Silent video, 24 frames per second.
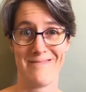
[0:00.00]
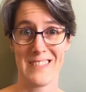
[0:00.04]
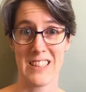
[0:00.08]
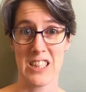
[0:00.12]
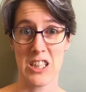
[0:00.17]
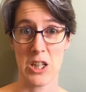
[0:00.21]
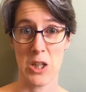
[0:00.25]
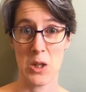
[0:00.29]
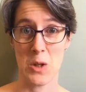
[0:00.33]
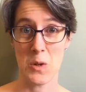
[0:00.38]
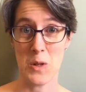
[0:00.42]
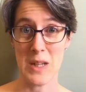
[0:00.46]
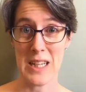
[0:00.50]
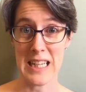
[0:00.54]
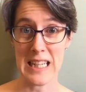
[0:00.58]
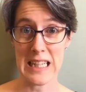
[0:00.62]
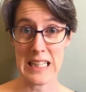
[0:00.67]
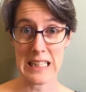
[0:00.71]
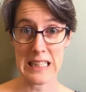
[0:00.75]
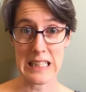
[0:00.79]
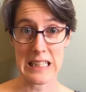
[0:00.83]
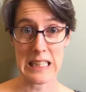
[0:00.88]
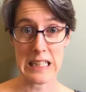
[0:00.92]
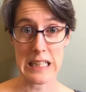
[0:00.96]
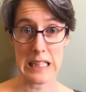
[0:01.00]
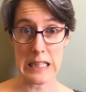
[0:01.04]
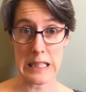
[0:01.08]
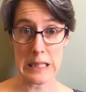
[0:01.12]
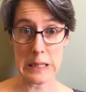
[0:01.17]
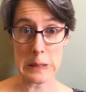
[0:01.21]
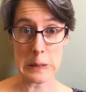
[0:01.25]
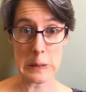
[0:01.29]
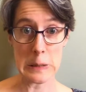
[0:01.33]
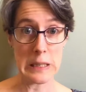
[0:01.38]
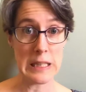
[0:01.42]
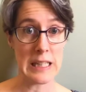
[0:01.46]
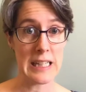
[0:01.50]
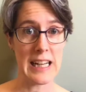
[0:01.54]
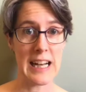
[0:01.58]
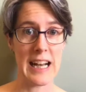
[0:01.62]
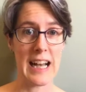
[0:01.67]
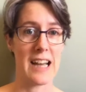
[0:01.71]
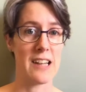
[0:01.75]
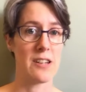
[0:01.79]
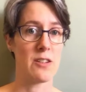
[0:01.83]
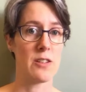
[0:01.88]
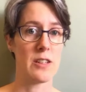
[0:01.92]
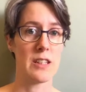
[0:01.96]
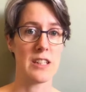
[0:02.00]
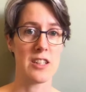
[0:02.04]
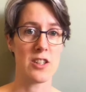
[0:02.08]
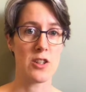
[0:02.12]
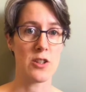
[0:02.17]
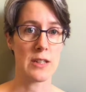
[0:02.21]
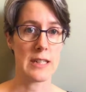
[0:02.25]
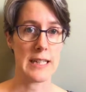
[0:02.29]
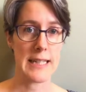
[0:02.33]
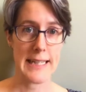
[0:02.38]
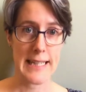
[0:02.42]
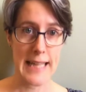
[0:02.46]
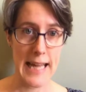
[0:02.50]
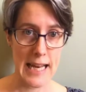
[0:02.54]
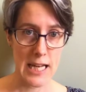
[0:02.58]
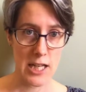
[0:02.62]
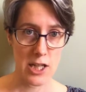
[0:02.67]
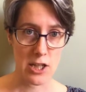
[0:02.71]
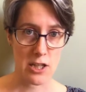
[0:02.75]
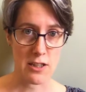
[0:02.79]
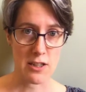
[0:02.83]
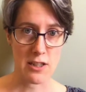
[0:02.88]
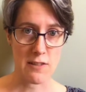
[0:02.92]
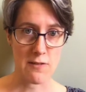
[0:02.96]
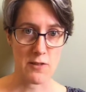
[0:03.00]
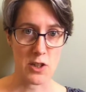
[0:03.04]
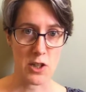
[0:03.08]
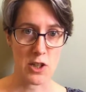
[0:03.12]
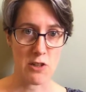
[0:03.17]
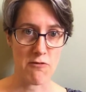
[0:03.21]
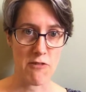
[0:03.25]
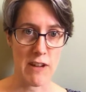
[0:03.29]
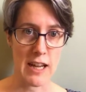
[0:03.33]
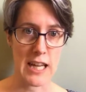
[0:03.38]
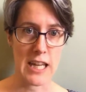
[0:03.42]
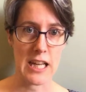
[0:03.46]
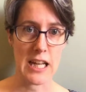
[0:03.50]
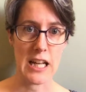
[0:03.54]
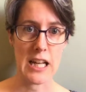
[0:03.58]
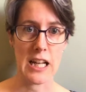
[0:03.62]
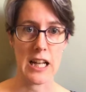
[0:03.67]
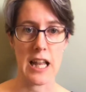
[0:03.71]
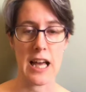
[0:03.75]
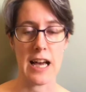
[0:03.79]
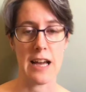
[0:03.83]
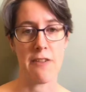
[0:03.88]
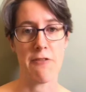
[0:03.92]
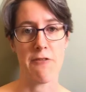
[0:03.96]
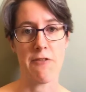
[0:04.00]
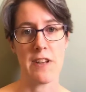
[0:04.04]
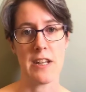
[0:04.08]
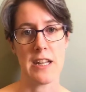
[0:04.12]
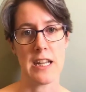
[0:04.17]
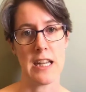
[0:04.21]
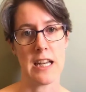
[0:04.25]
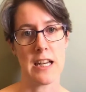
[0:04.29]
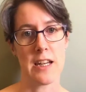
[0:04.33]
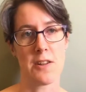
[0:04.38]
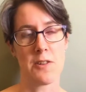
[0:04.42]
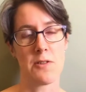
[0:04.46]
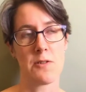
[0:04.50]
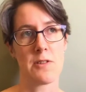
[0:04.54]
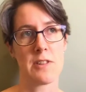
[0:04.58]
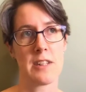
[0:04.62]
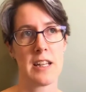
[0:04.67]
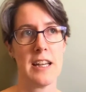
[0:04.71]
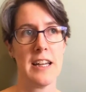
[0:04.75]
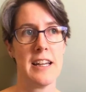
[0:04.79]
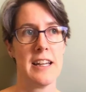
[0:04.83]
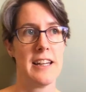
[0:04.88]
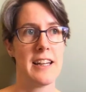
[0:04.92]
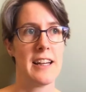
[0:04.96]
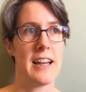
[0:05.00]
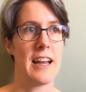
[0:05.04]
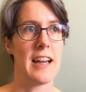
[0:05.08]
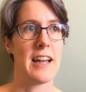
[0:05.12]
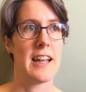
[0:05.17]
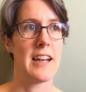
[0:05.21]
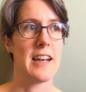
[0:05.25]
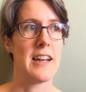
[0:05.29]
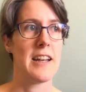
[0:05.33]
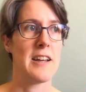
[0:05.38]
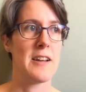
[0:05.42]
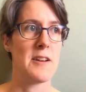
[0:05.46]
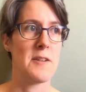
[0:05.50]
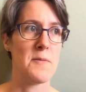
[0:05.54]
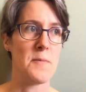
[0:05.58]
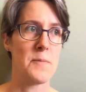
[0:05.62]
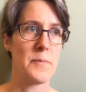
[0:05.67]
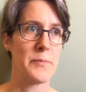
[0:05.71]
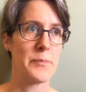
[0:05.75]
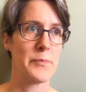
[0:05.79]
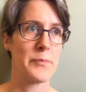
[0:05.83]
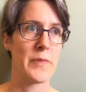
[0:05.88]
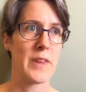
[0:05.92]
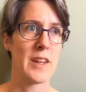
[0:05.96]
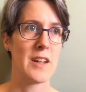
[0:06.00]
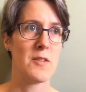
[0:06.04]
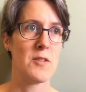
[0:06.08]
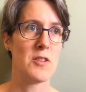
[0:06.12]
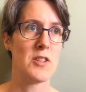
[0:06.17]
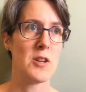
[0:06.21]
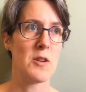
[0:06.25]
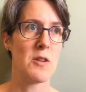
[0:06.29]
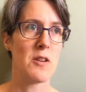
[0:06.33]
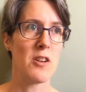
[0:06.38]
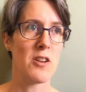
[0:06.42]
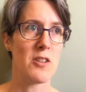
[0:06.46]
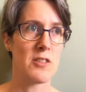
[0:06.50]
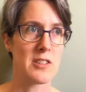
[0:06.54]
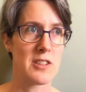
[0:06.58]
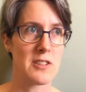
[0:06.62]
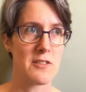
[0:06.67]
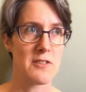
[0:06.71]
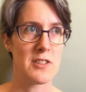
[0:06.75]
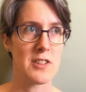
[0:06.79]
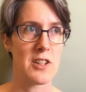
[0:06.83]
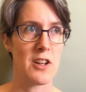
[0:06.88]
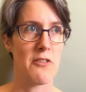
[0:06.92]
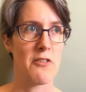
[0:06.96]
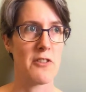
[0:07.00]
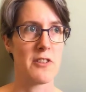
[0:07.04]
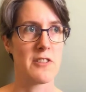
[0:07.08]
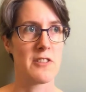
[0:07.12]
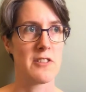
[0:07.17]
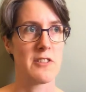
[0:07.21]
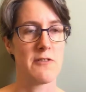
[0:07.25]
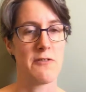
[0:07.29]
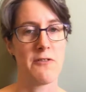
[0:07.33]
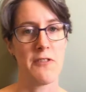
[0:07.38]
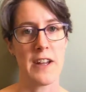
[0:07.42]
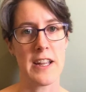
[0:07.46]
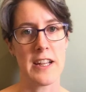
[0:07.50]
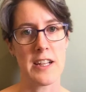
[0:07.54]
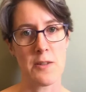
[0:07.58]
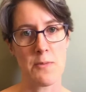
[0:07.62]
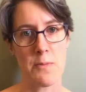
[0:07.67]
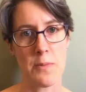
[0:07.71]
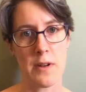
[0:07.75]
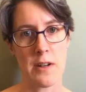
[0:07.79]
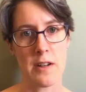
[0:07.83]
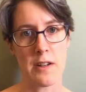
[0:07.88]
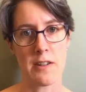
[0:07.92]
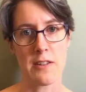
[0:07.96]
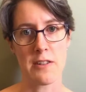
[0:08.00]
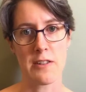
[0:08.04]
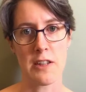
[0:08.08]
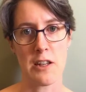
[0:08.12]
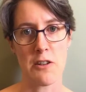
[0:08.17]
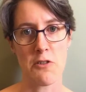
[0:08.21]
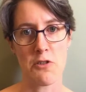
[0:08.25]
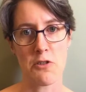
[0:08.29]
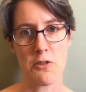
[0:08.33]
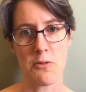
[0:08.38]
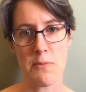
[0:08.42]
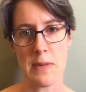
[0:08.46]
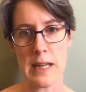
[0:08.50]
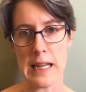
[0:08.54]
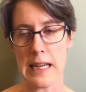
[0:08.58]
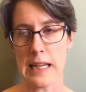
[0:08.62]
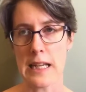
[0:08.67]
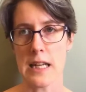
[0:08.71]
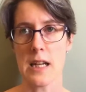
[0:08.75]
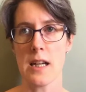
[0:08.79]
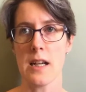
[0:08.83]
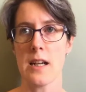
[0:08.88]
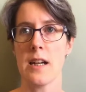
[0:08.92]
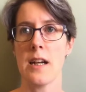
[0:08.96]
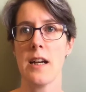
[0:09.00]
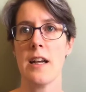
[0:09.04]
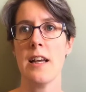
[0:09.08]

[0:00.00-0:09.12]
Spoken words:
2 years ago. I had all these good intentions of doing regular live videos and doing lots of stuff on Facebook and social media.